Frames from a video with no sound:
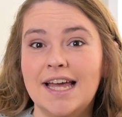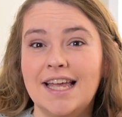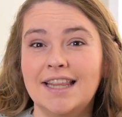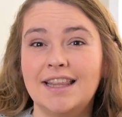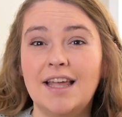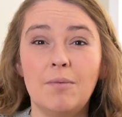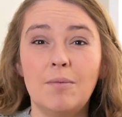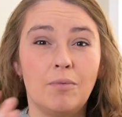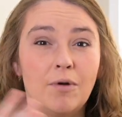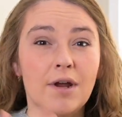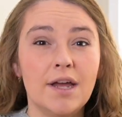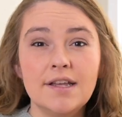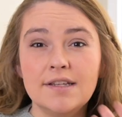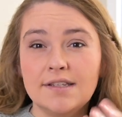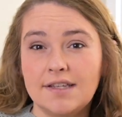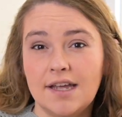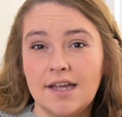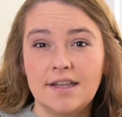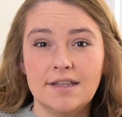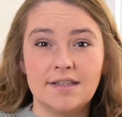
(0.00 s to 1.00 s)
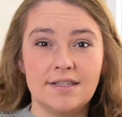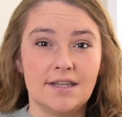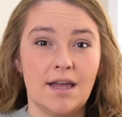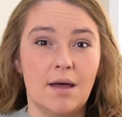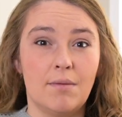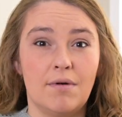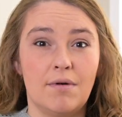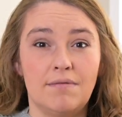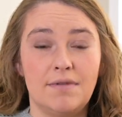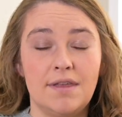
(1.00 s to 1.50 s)
that brings in
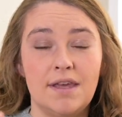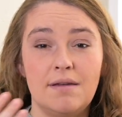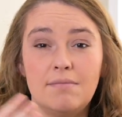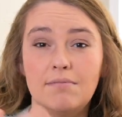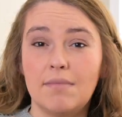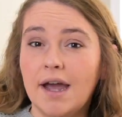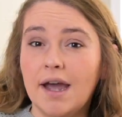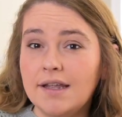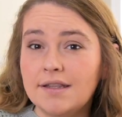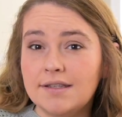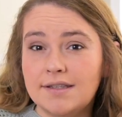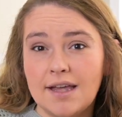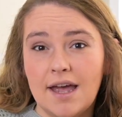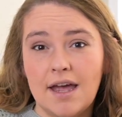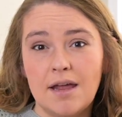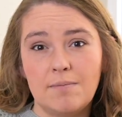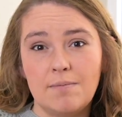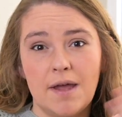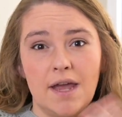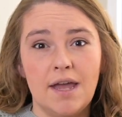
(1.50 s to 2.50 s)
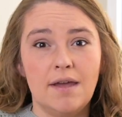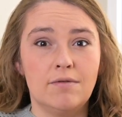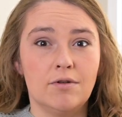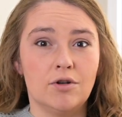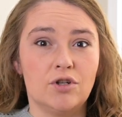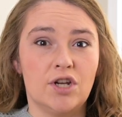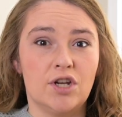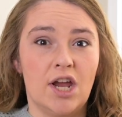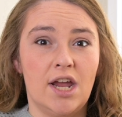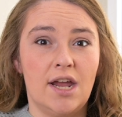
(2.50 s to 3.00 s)
some of the mindset, behavior
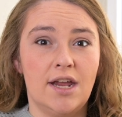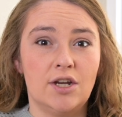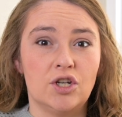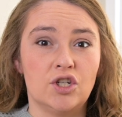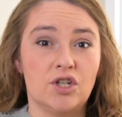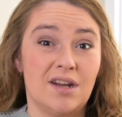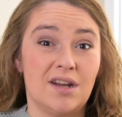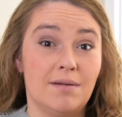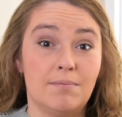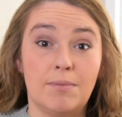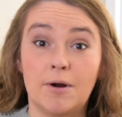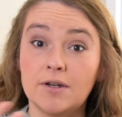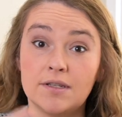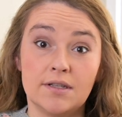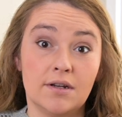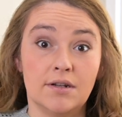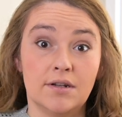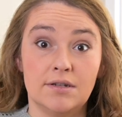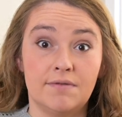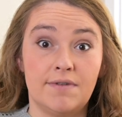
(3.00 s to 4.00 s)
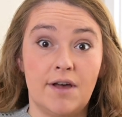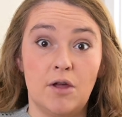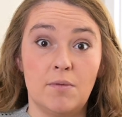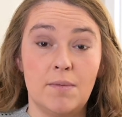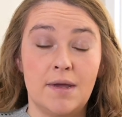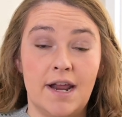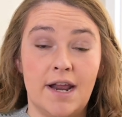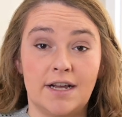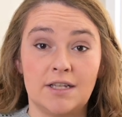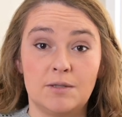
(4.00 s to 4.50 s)
change, and personal
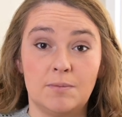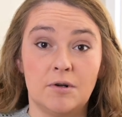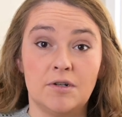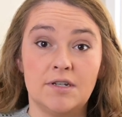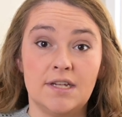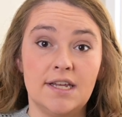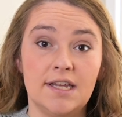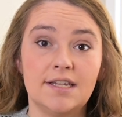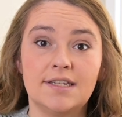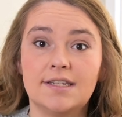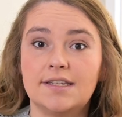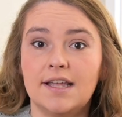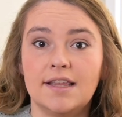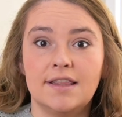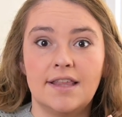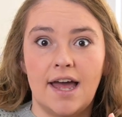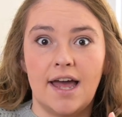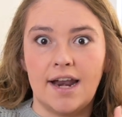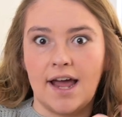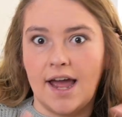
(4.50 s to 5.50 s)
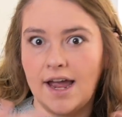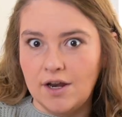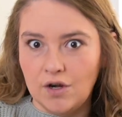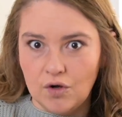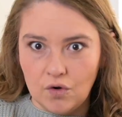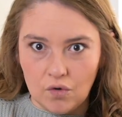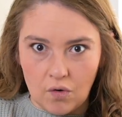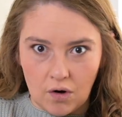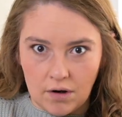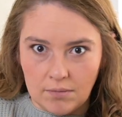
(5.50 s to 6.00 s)
development expertise that I
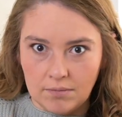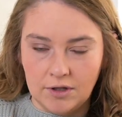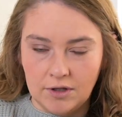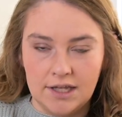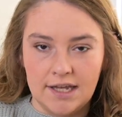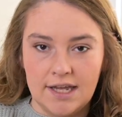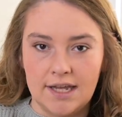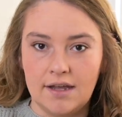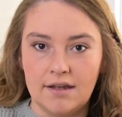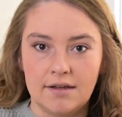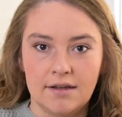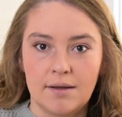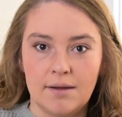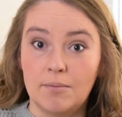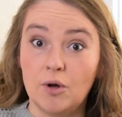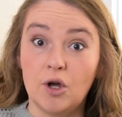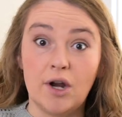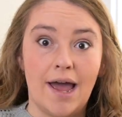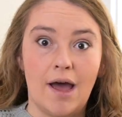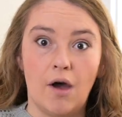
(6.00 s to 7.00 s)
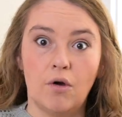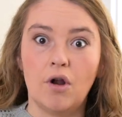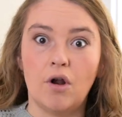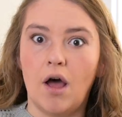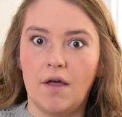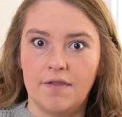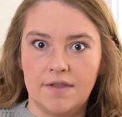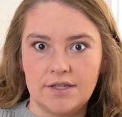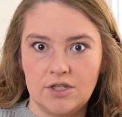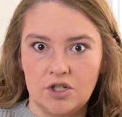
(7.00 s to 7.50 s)
normally put out
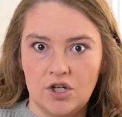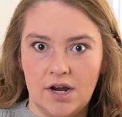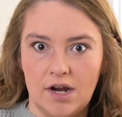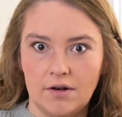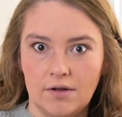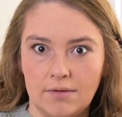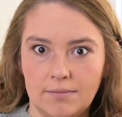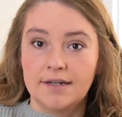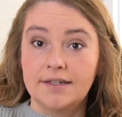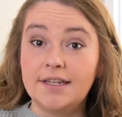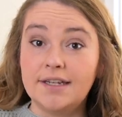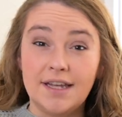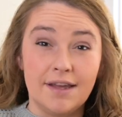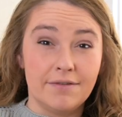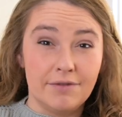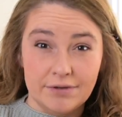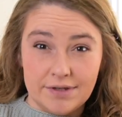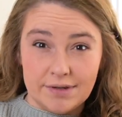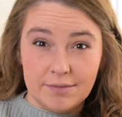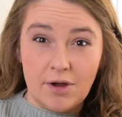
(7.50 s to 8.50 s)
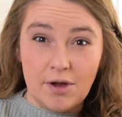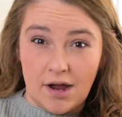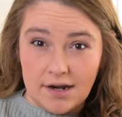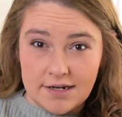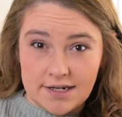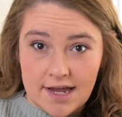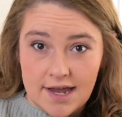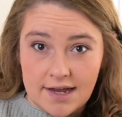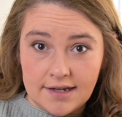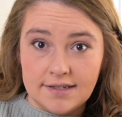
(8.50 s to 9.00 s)
on this channel. To give you some
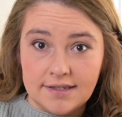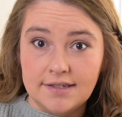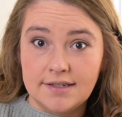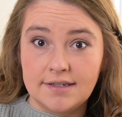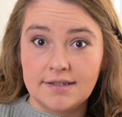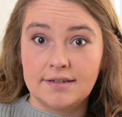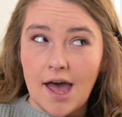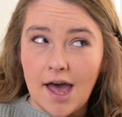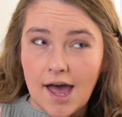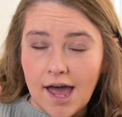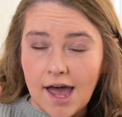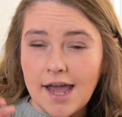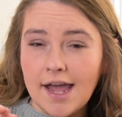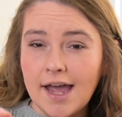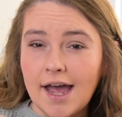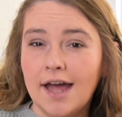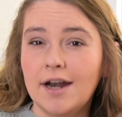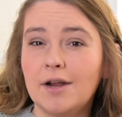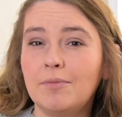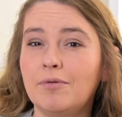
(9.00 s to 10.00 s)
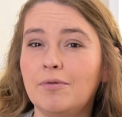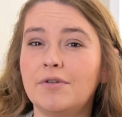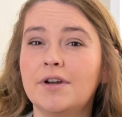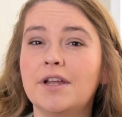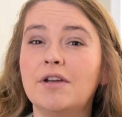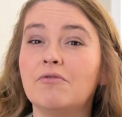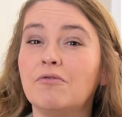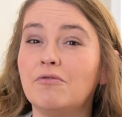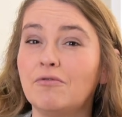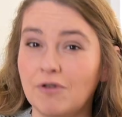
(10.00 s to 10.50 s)
context, I had a
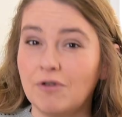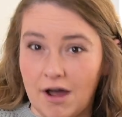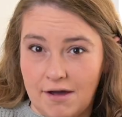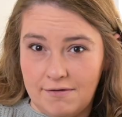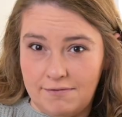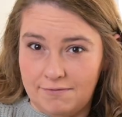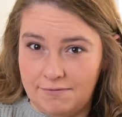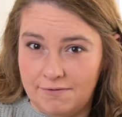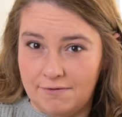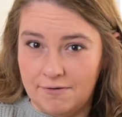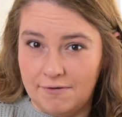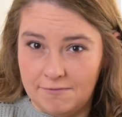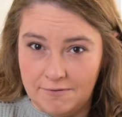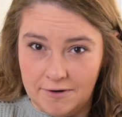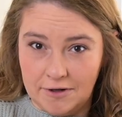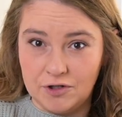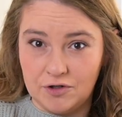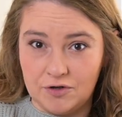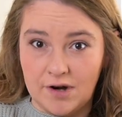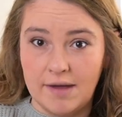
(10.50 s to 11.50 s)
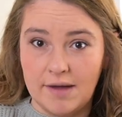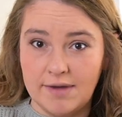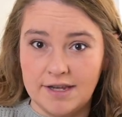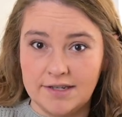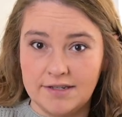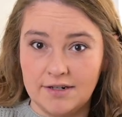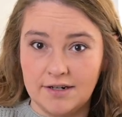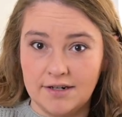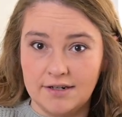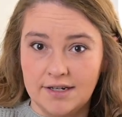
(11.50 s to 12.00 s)
pretty rough first
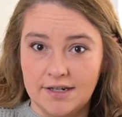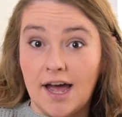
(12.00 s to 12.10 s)
trimester.